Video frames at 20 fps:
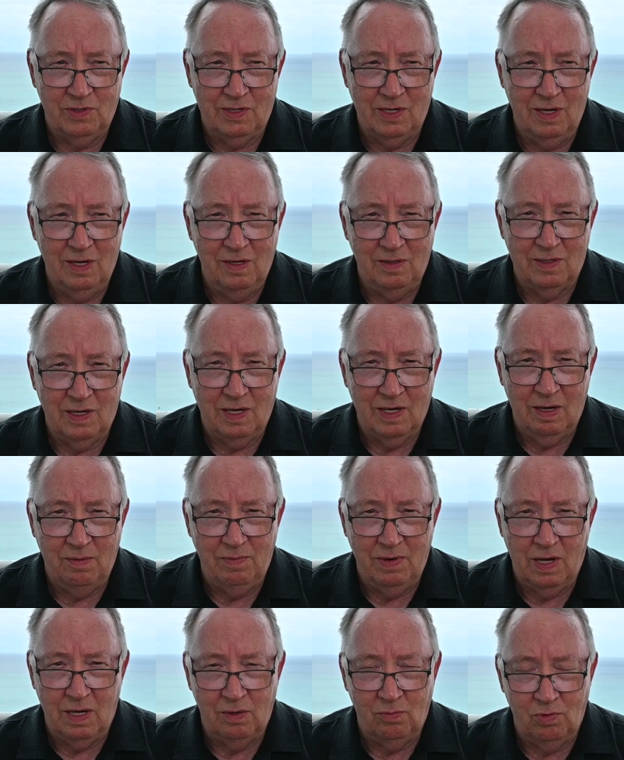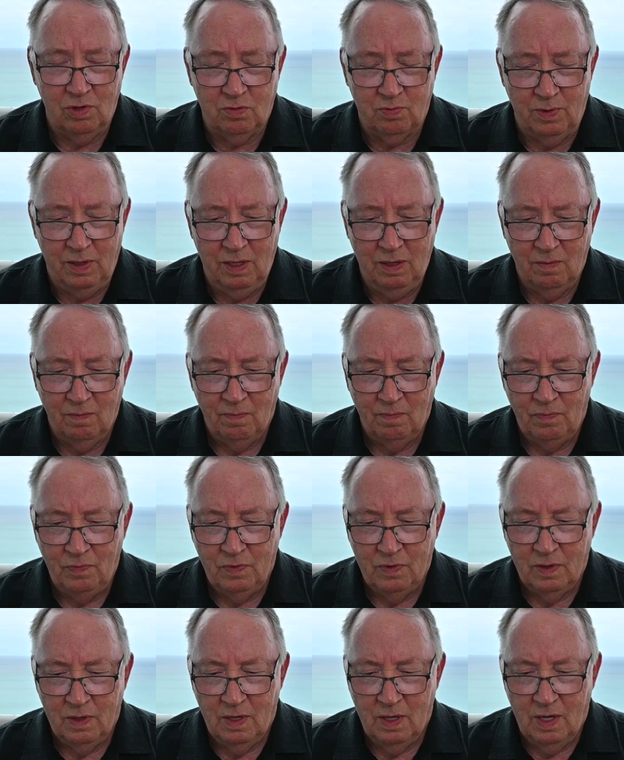States that came down with me,
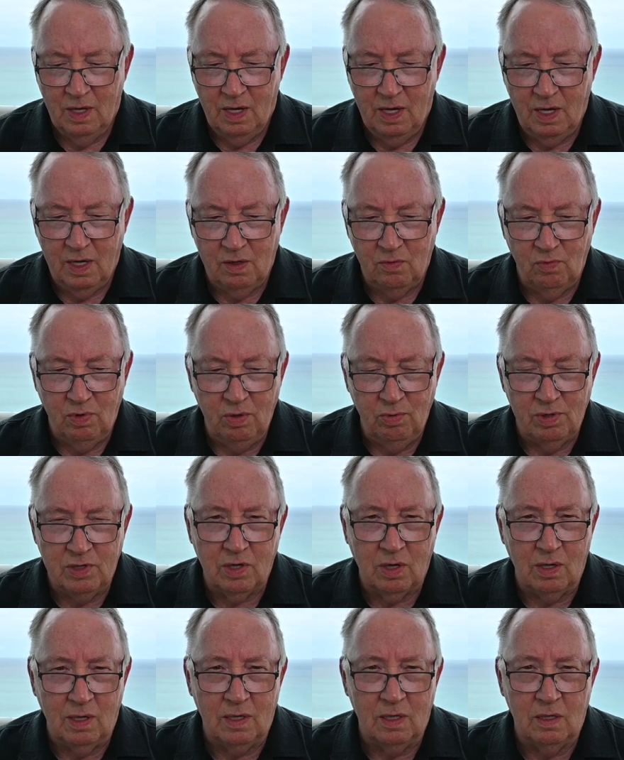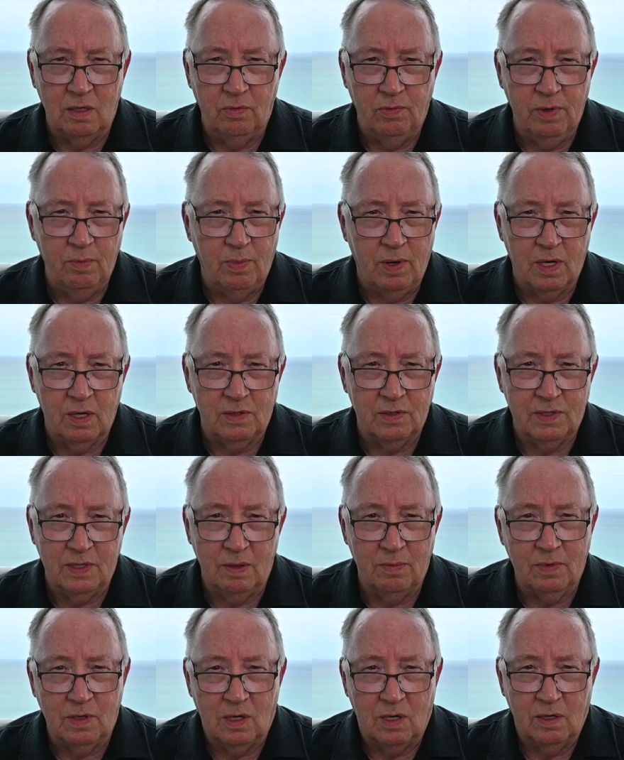and we went to Claro and we bought a
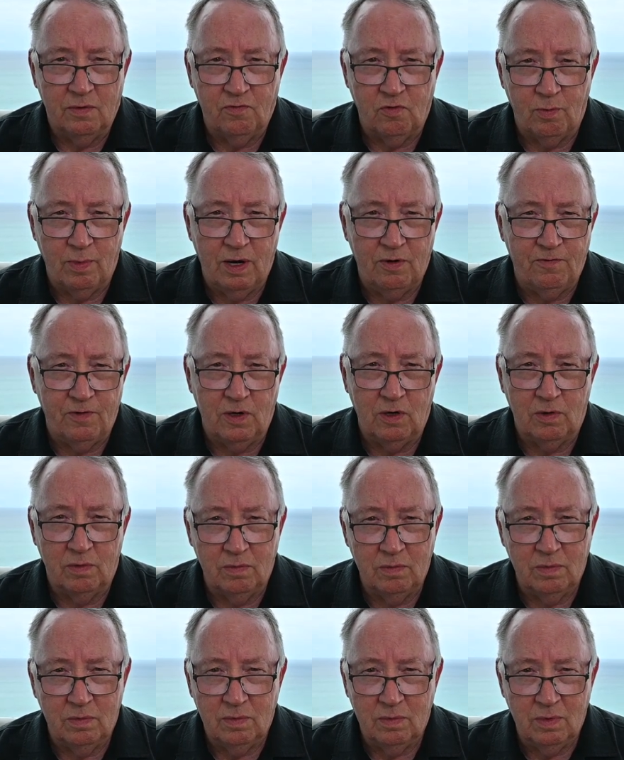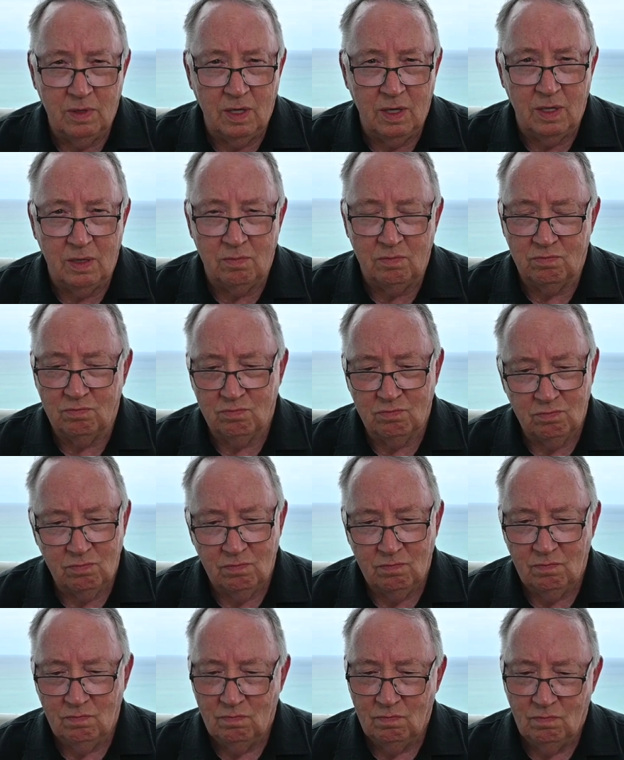SIM card for my phone, and
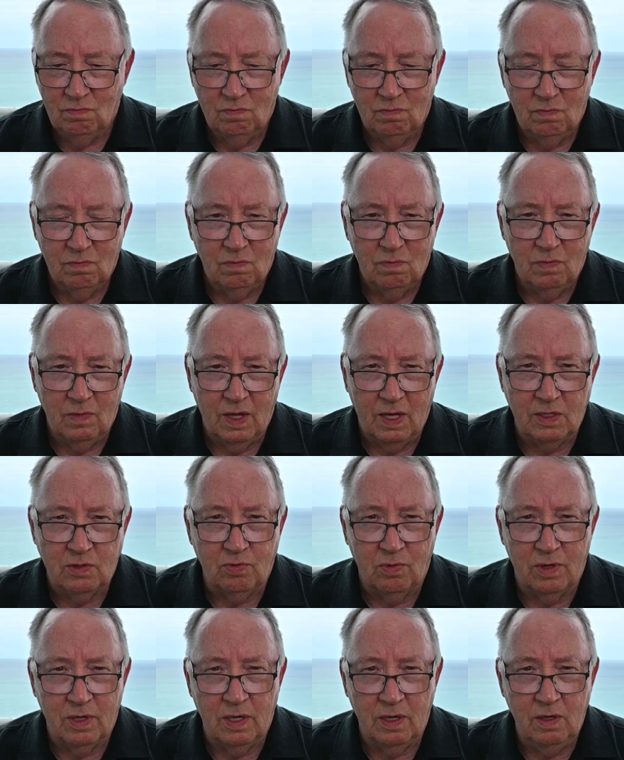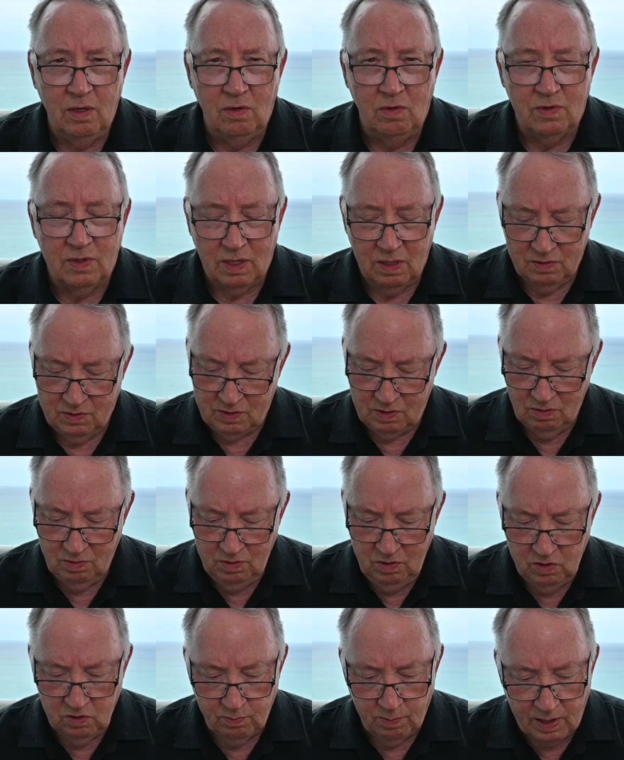that's what I use. I still
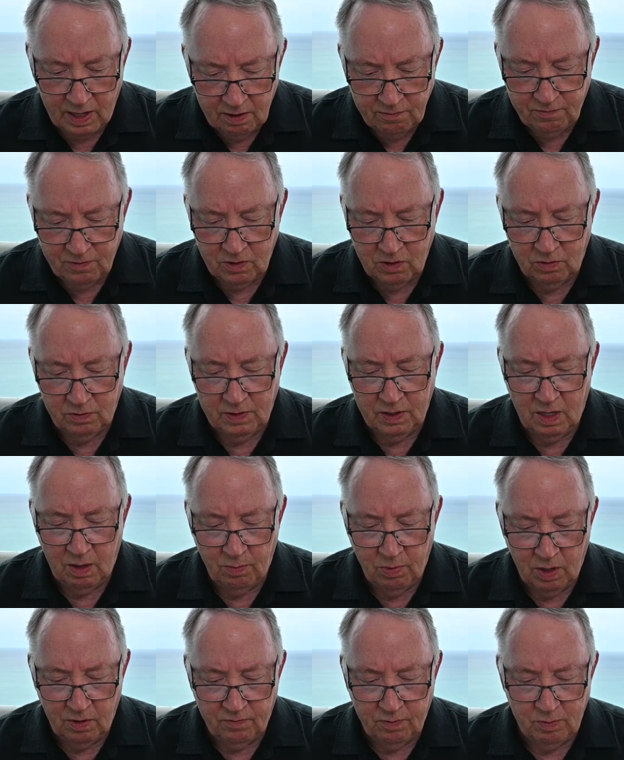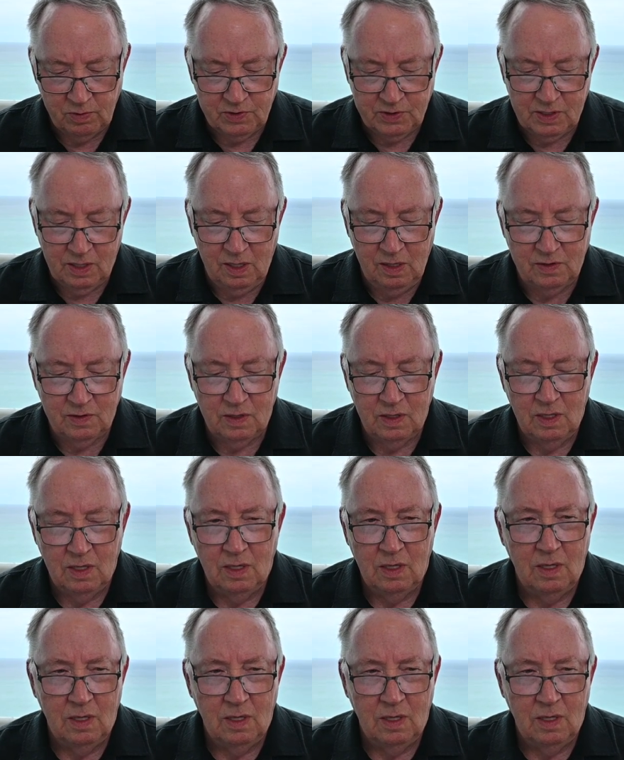use my phone that I brought from the States.